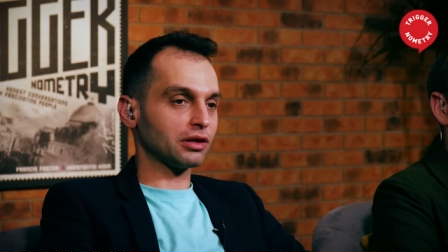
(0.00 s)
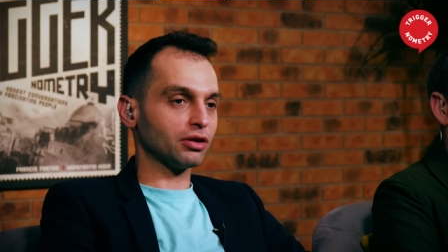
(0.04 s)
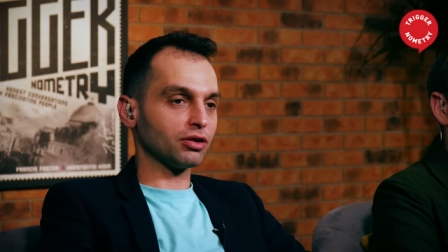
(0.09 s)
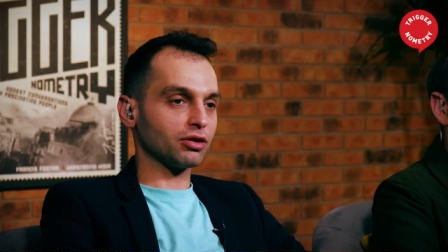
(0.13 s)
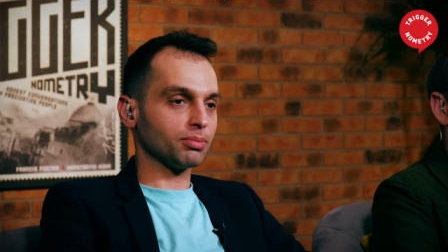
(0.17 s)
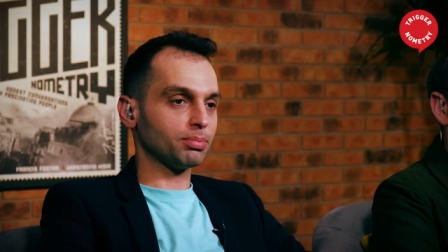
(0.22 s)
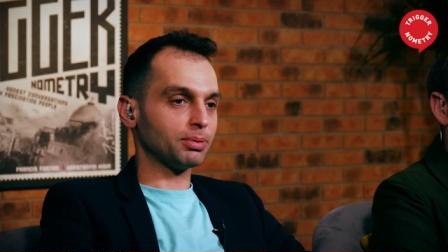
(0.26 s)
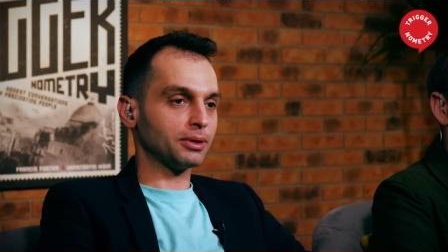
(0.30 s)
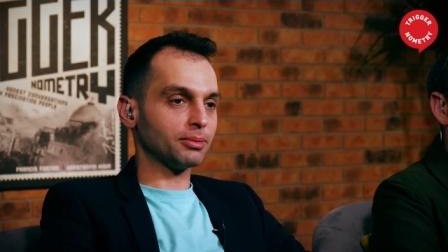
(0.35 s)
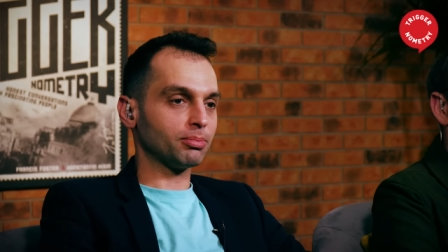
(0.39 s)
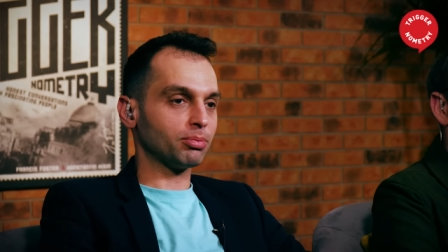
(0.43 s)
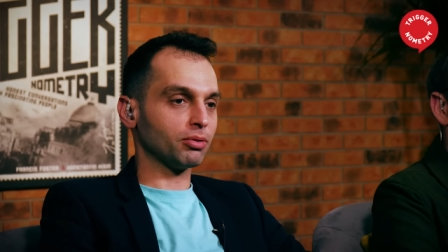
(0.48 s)
a
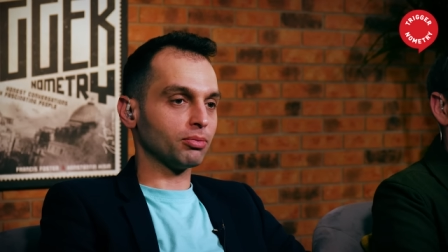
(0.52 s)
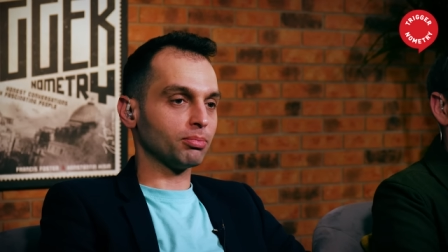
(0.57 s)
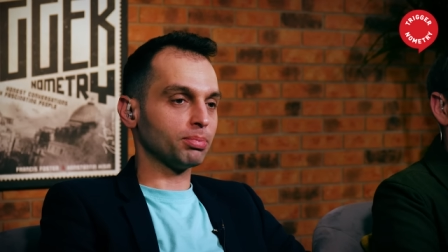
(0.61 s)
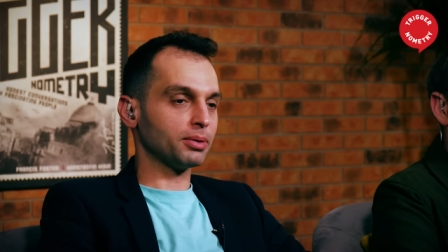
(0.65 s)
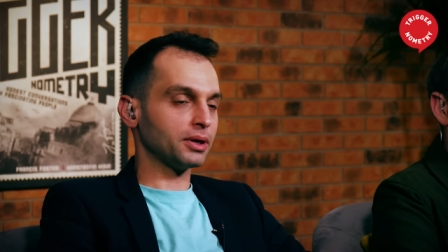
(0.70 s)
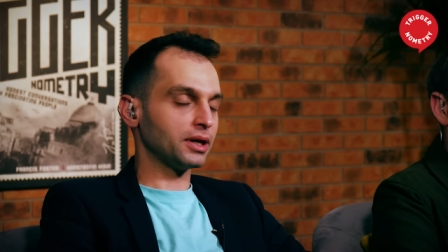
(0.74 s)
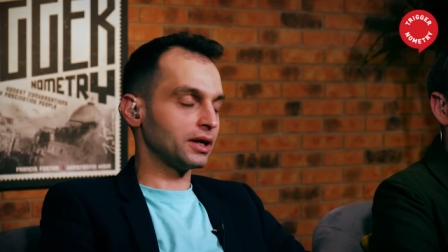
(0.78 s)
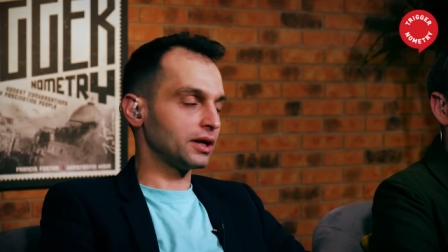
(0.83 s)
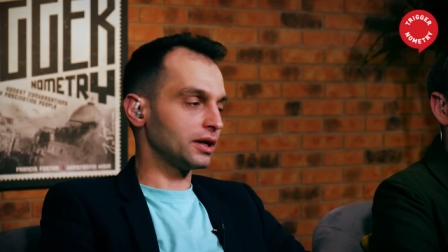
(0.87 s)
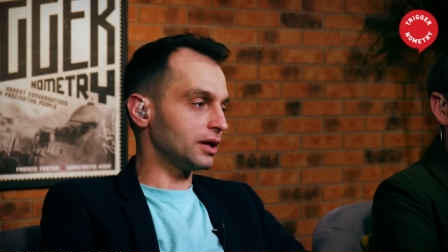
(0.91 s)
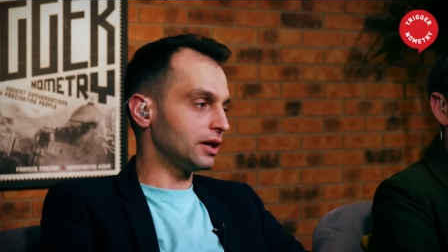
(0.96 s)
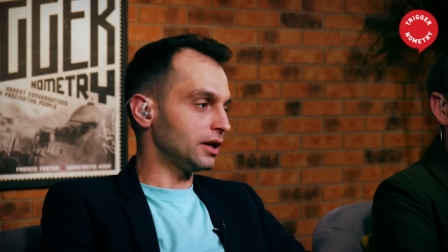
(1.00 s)
lot of people,
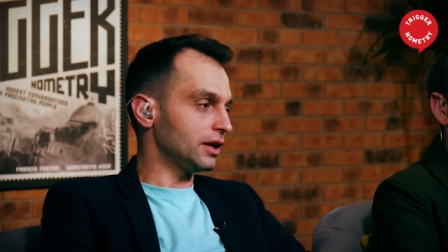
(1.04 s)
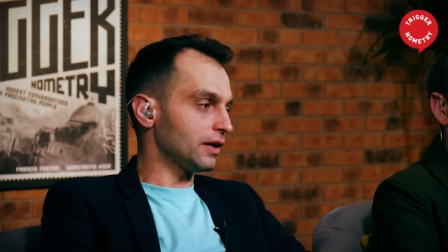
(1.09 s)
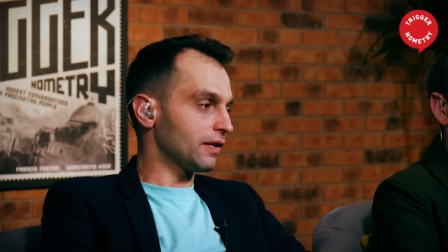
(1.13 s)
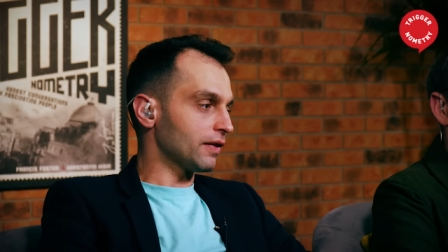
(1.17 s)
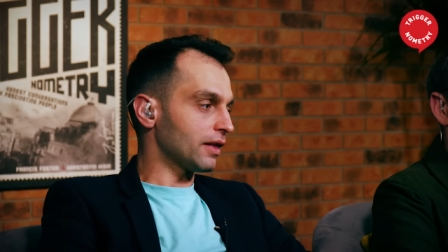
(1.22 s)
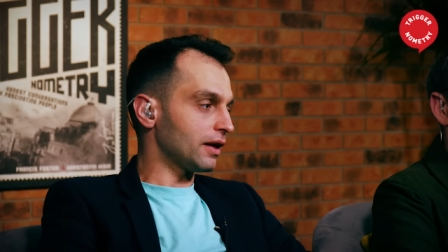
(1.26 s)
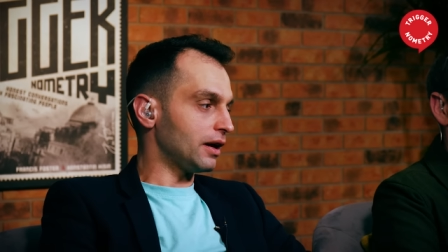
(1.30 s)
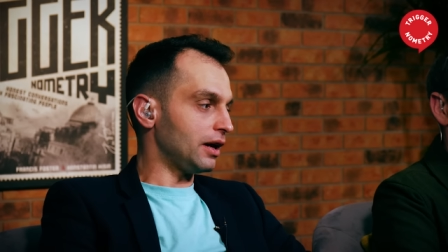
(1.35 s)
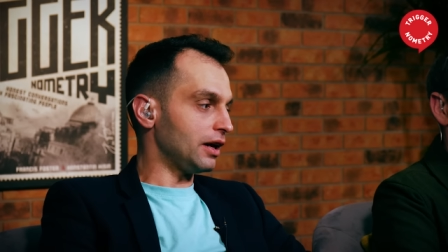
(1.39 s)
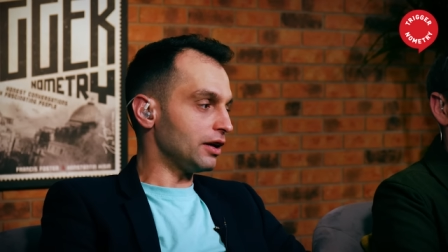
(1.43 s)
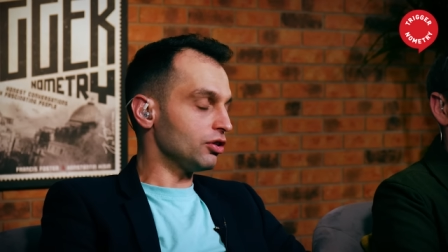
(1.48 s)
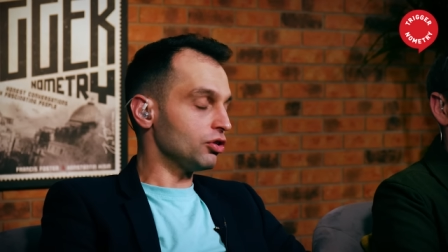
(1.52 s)
but
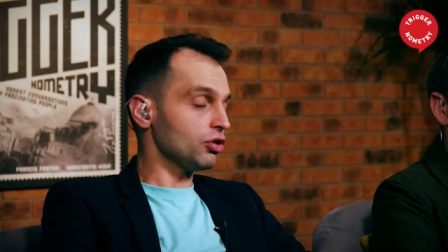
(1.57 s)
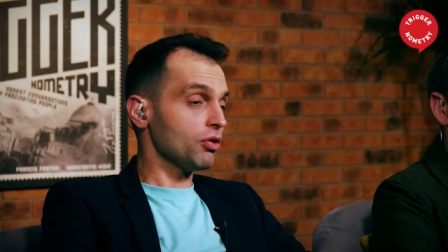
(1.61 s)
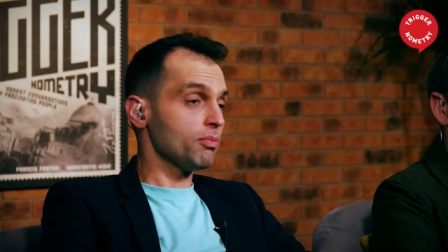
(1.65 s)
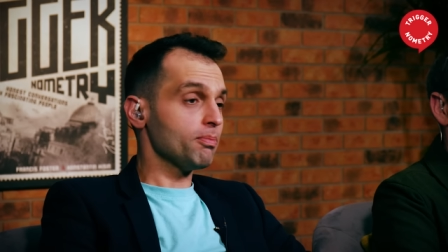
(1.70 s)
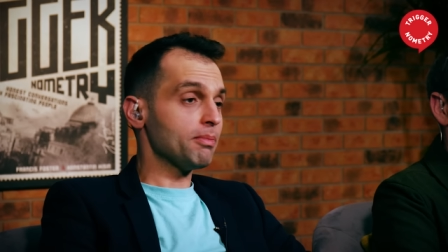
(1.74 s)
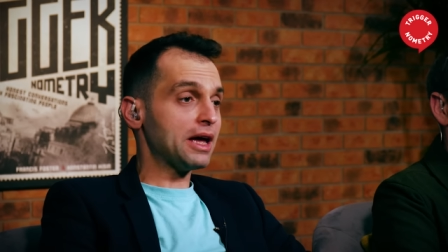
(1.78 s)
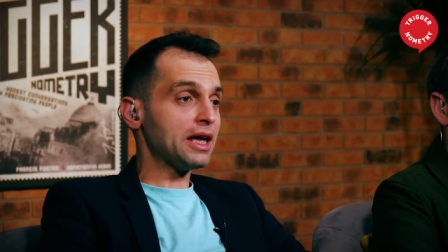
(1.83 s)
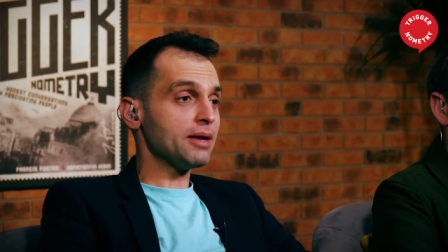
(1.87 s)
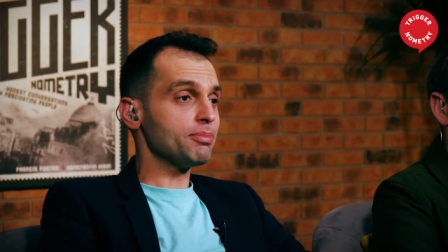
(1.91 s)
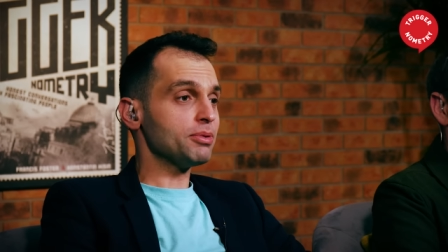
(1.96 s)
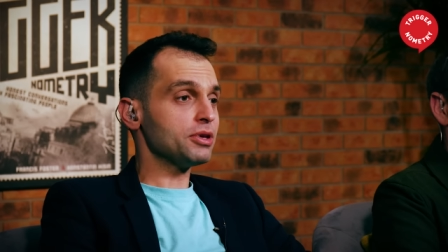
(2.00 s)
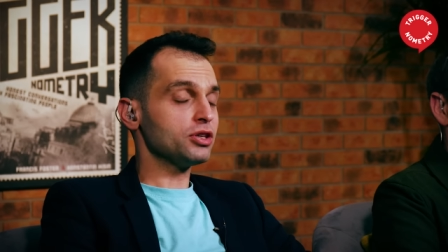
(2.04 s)
I don't
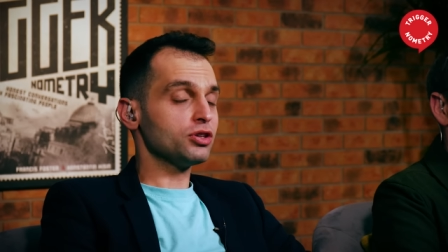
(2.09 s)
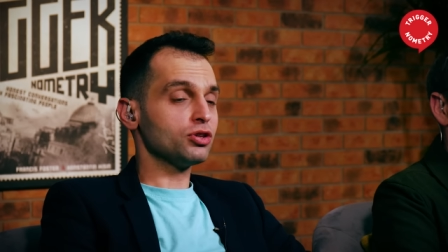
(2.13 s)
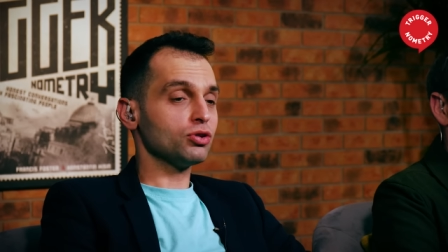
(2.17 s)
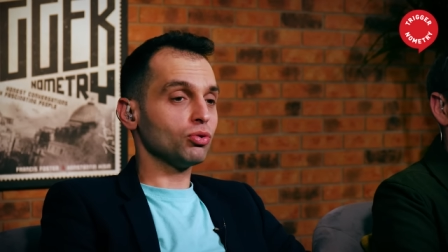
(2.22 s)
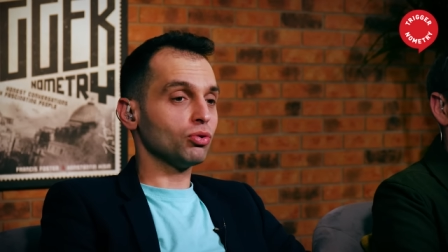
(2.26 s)
know, maybe